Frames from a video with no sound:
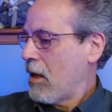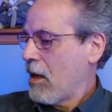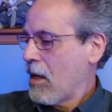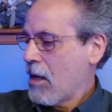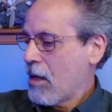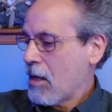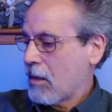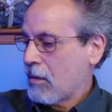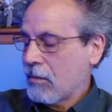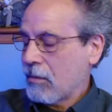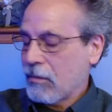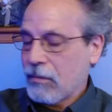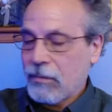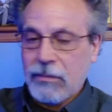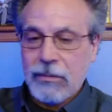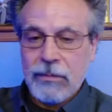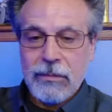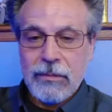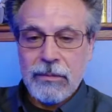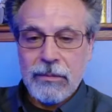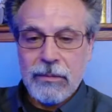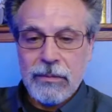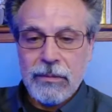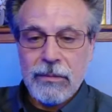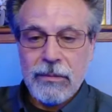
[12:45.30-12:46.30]
yeah.
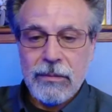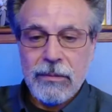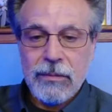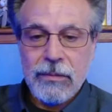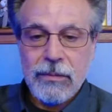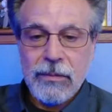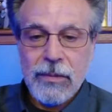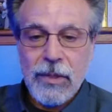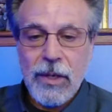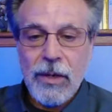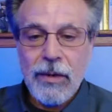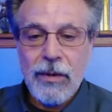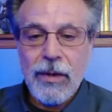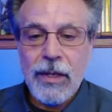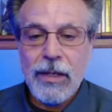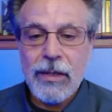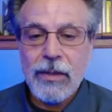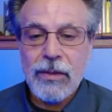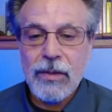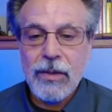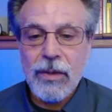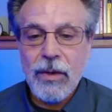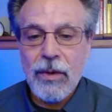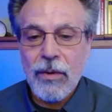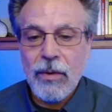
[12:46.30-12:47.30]
All
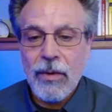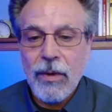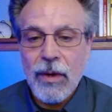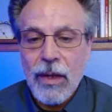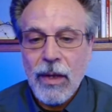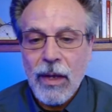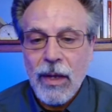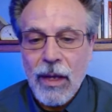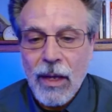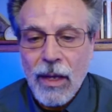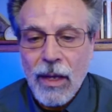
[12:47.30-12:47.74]
right. So